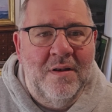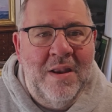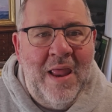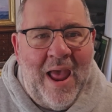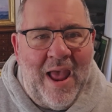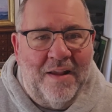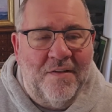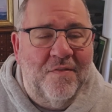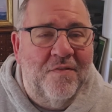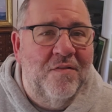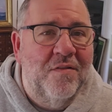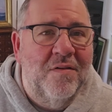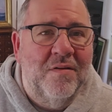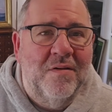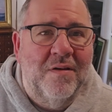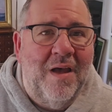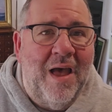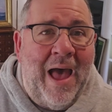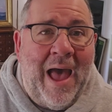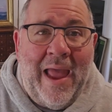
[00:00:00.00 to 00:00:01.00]
Next,
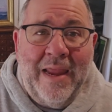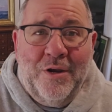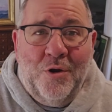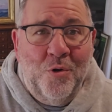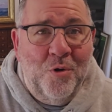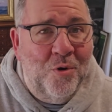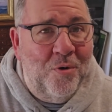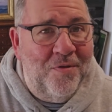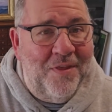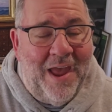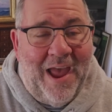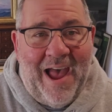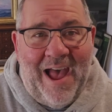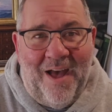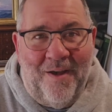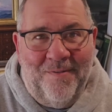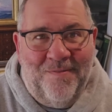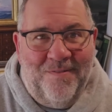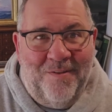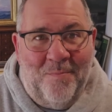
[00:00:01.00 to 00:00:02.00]
I Google the
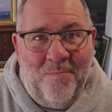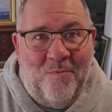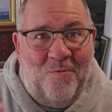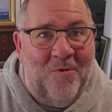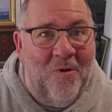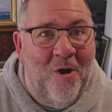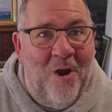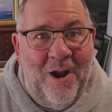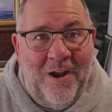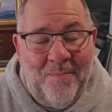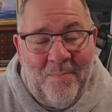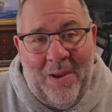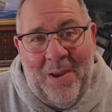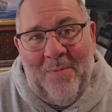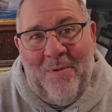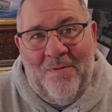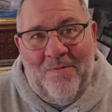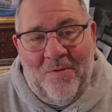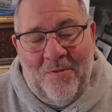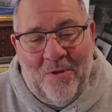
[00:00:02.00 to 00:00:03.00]
house. I'm sorry,
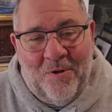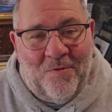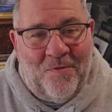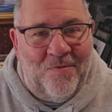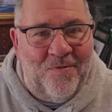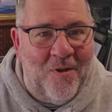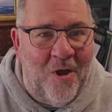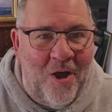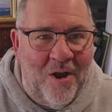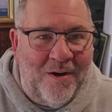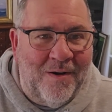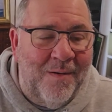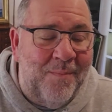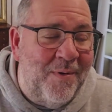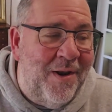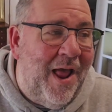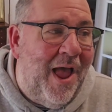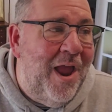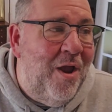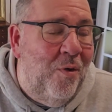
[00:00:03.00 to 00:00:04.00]
maybe it's a little stalkery,
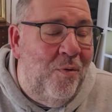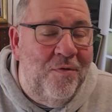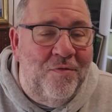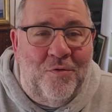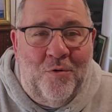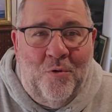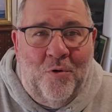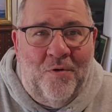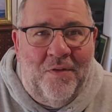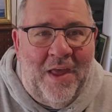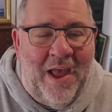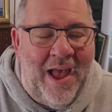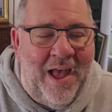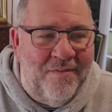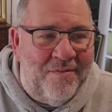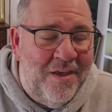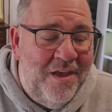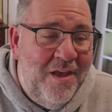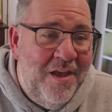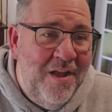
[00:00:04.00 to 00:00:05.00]
but I always Google the
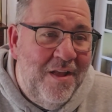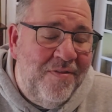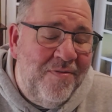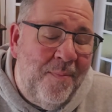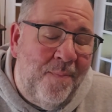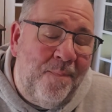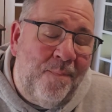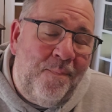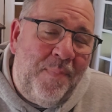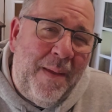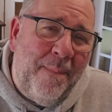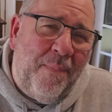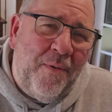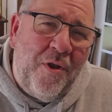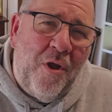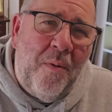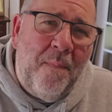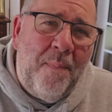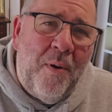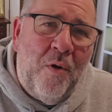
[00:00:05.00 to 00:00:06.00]
house. The
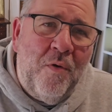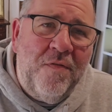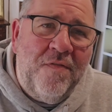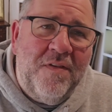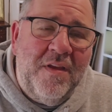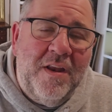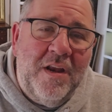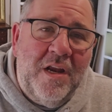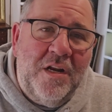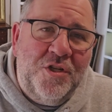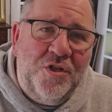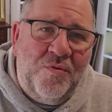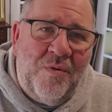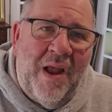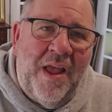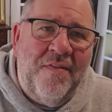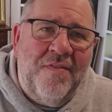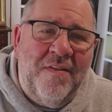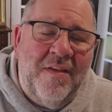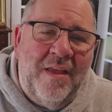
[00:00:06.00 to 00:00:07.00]
people don't post the
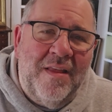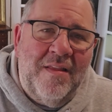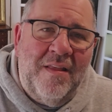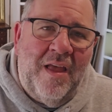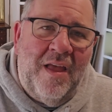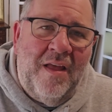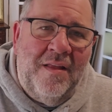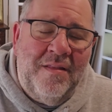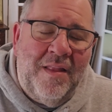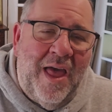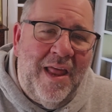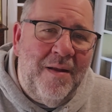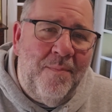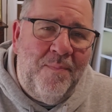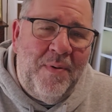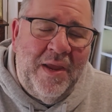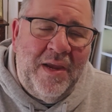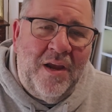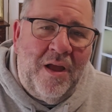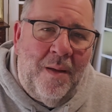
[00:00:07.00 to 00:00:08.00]
address. A lot
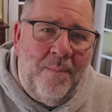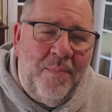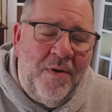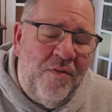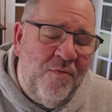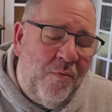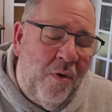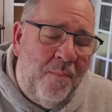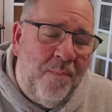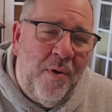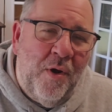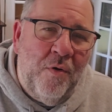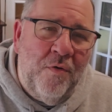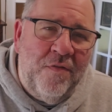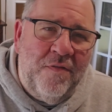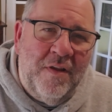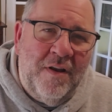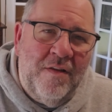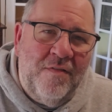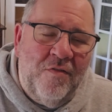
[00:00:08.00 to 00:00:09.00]
of big companies won't
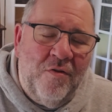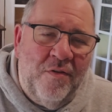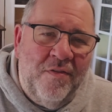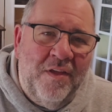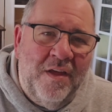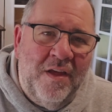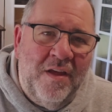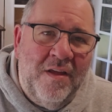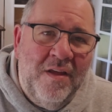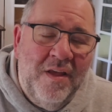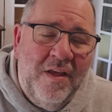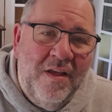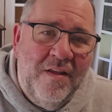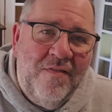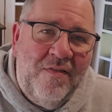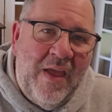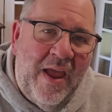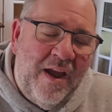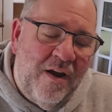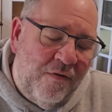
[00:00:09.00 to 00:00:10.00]
post it until the
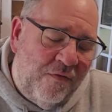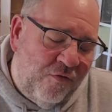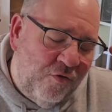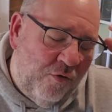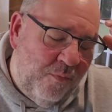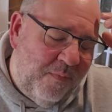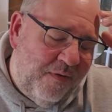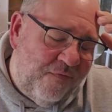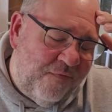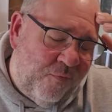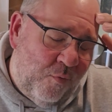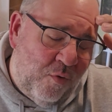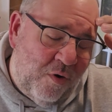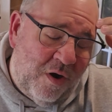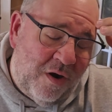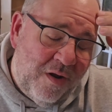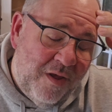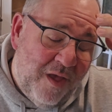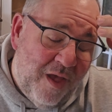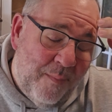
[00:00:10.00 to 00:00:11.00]
day or 2
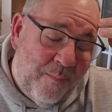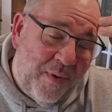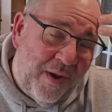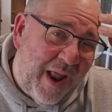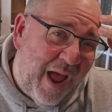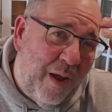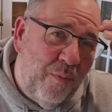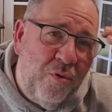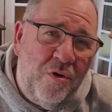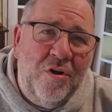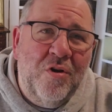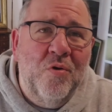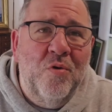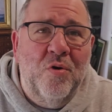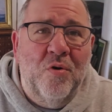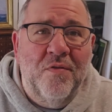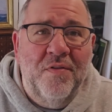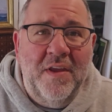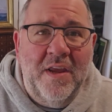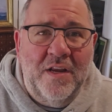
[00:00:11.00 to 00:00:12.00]
before, but I will
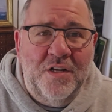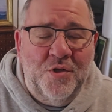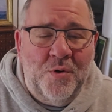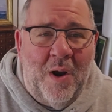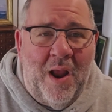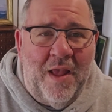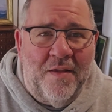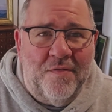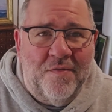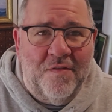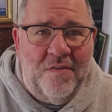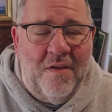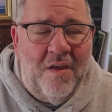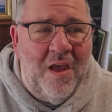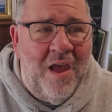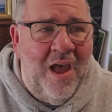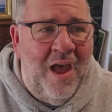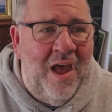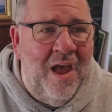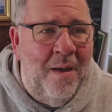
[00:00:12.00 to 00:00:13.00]
Google the address.
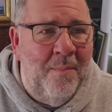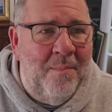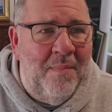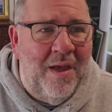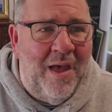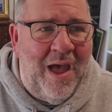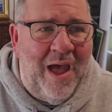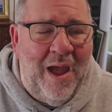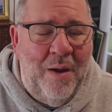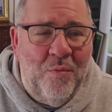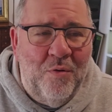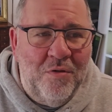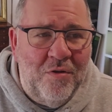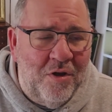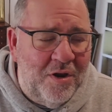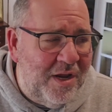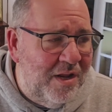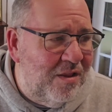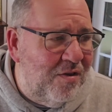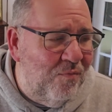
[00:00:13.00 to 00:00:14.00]
I will
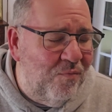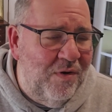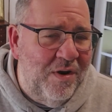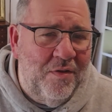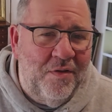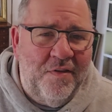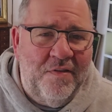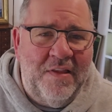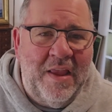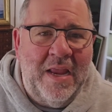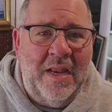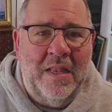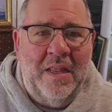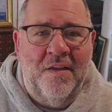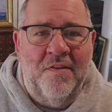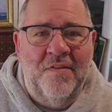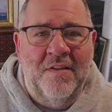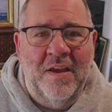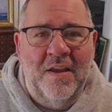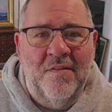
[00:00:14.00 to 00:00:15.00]
look at the real estate
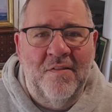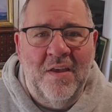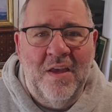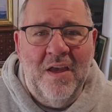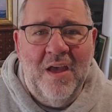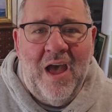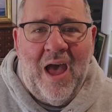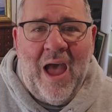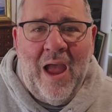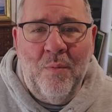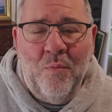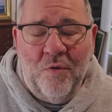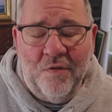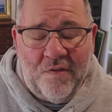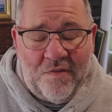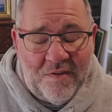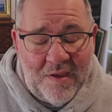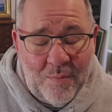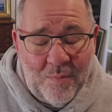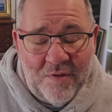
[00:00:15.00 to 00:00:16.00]
listings. I will
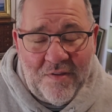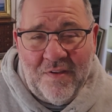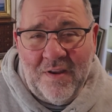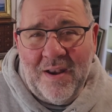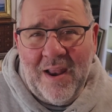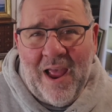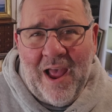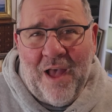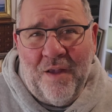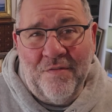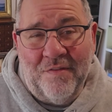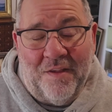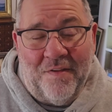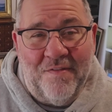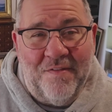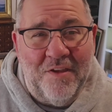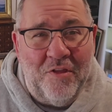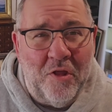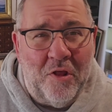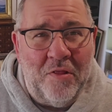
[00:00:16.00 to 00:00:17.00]
see what's in the house. I'll
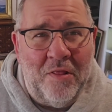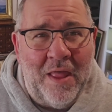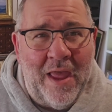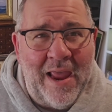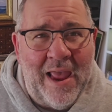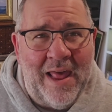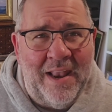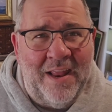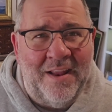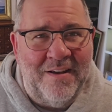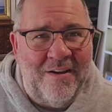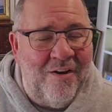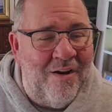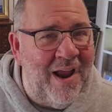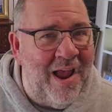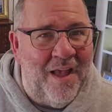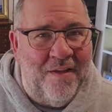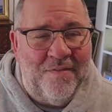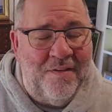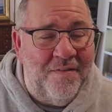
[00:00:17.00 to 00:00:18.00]
see the layout of your
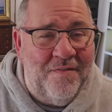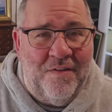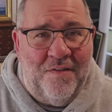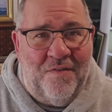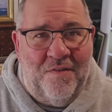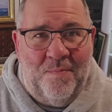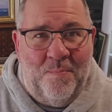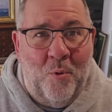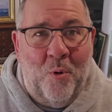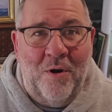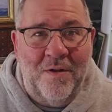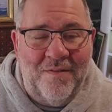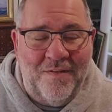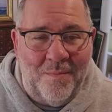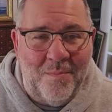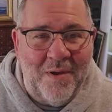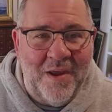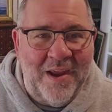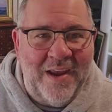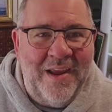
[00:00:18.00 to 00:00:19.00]
house. It's a sport
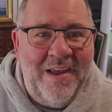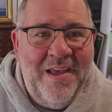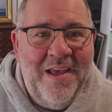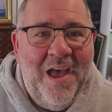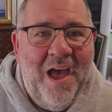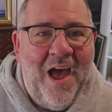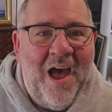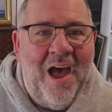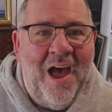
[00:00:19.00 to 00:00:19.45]
to me.